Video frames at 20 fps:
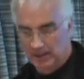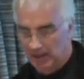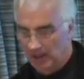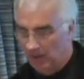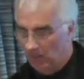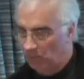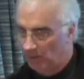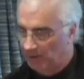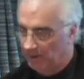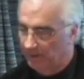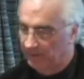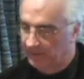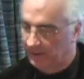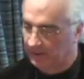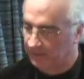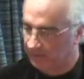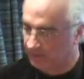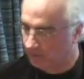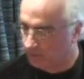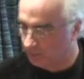One of the
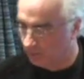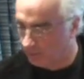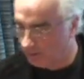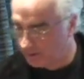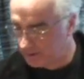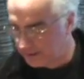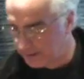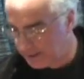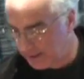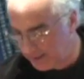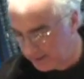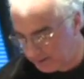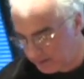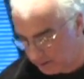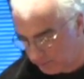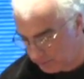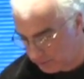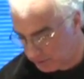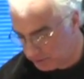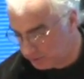things that we're working on,
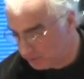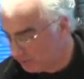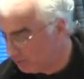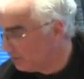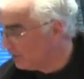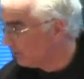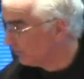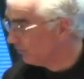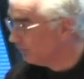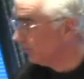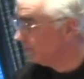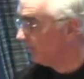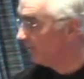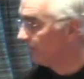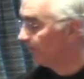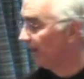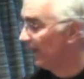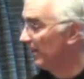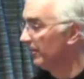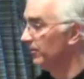and when we do these new
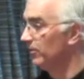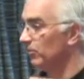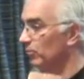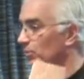designs,